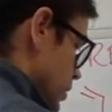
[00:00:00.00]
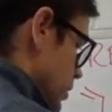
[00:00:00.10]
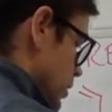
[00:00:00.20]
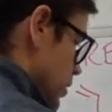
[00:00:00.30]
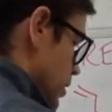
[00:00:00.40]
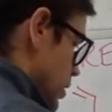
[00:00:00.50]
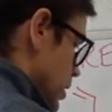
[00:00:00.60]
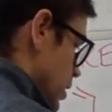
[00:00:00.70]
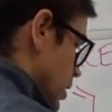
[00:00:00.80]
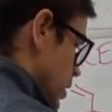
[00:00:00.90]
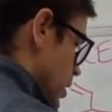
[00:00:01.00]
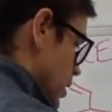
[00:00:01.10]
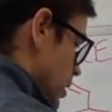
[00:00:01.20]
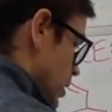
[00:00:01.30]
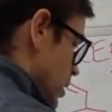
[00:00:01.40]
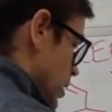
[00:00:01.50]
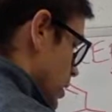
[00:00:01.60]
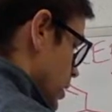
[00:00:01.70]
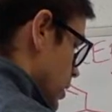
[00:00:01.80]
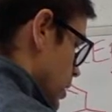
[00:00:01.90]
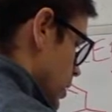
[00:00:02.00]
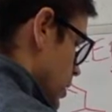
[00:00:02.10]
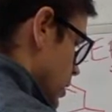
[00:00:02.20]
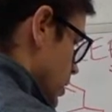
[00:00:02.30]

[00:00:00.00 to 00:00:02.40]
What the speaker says: (silence)